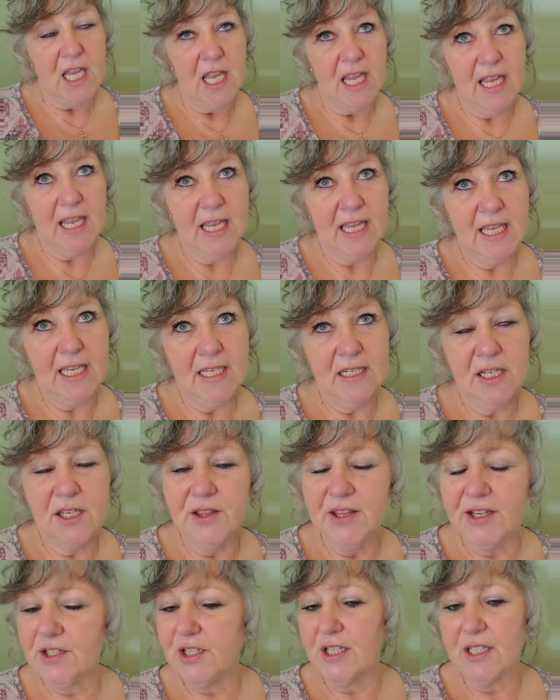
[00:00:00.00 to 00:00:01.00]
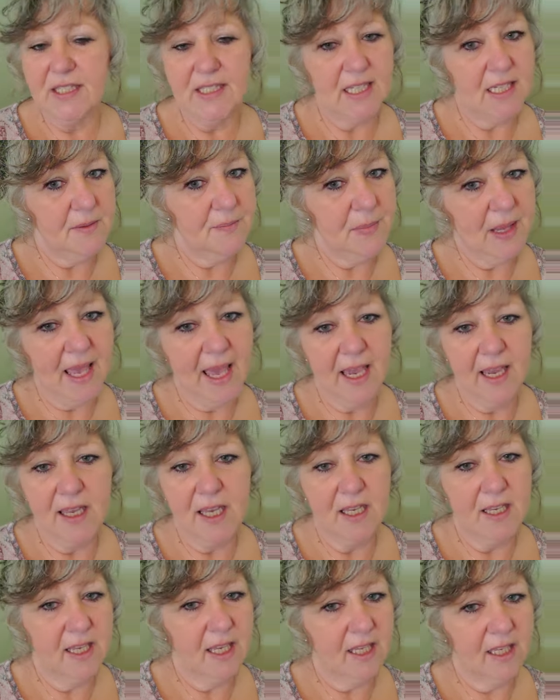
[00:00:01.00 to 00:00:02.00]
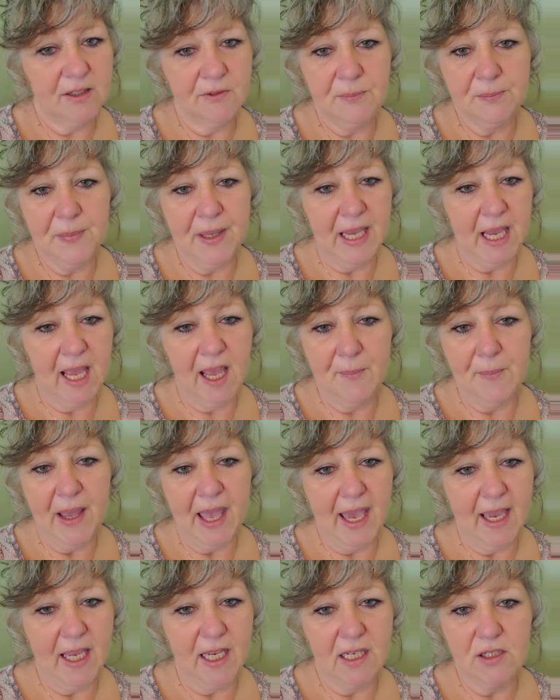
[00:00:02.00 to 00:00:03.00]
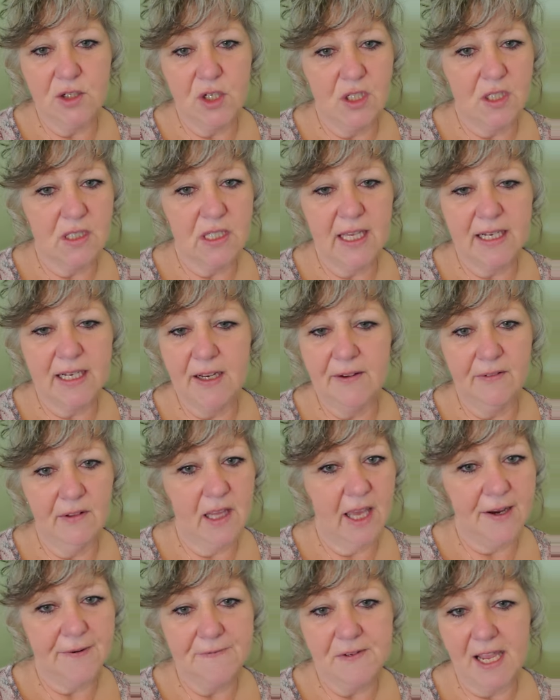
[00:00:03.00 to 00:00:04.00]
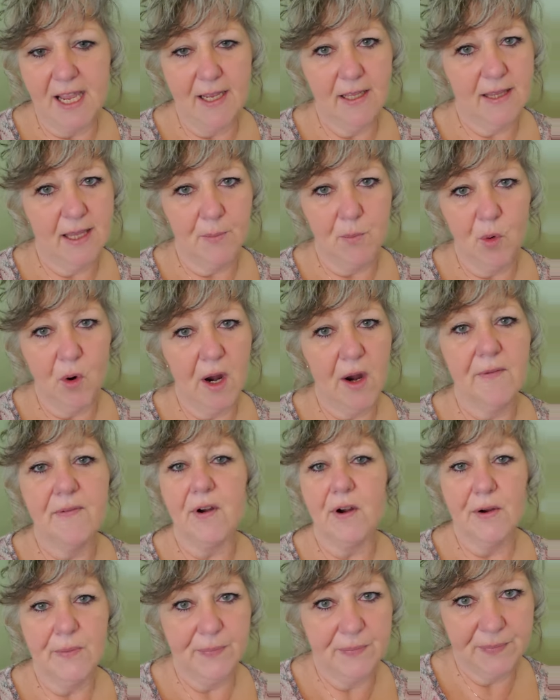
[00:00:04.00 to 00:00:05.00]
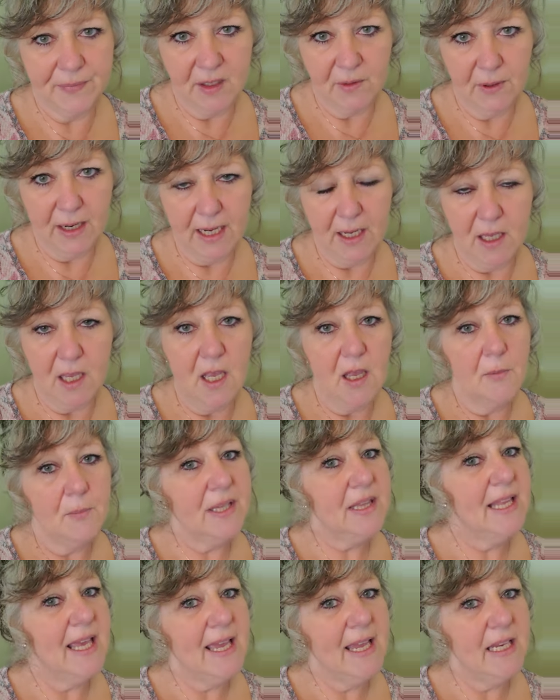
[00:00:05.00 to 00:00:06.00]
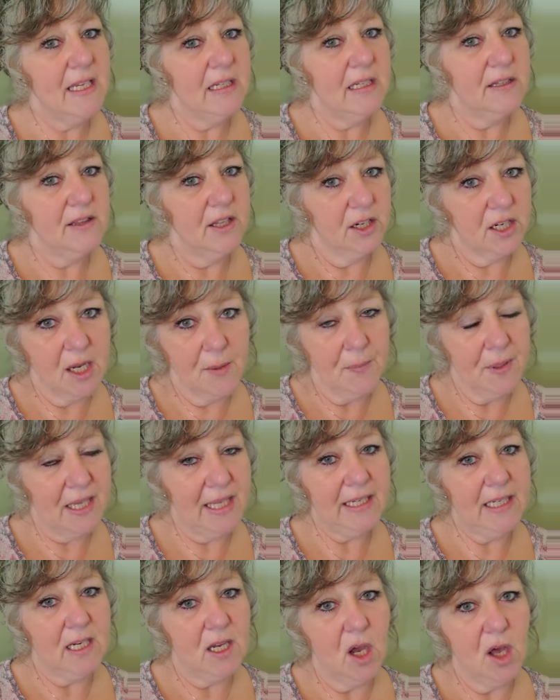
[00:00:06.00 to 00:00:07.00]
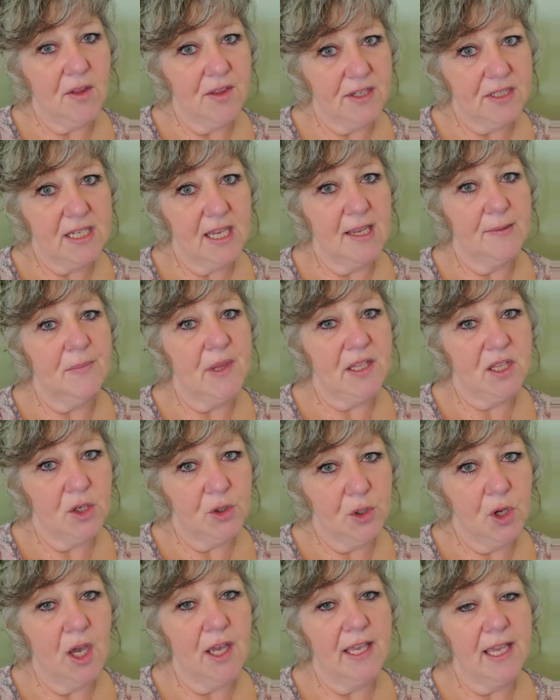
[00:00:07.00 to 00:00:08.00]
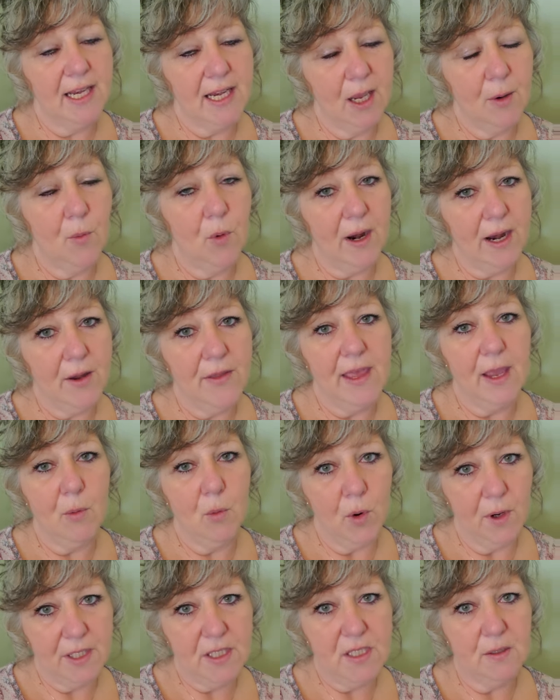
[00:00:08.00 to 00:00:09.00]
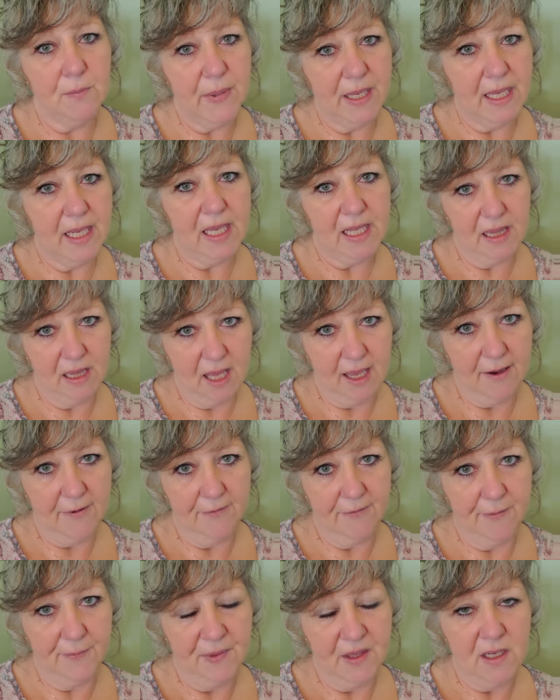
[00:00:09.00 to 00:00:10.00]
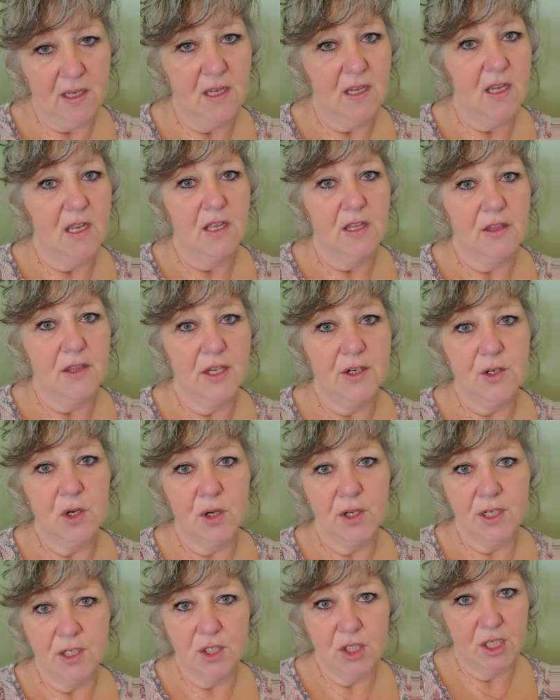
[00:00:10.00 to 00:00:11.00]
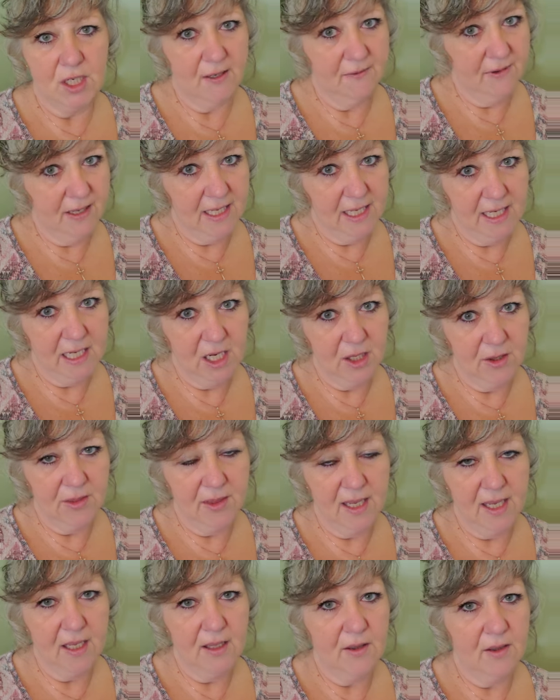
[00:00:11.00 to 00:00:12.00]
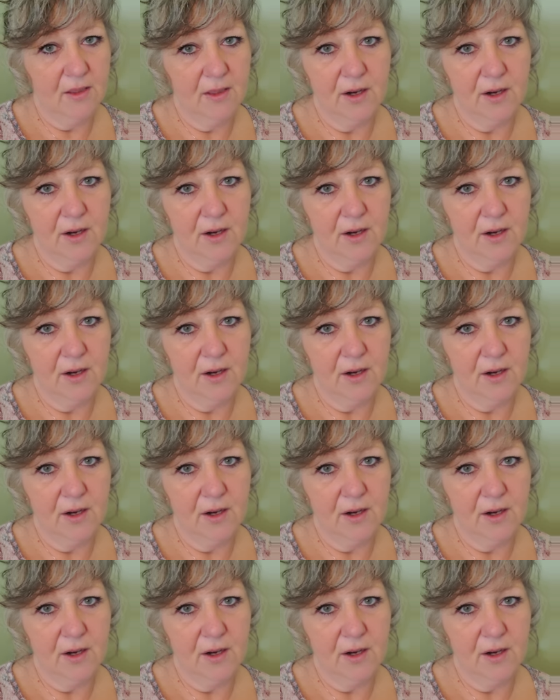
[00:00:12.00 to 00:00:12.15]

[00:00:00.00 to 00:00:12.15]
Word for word: And they're just sitting back, kicking back and just letting life take them wherever, right? But then they're complaining all the time that they're not getting where they want to be in life. They're not achieving anything.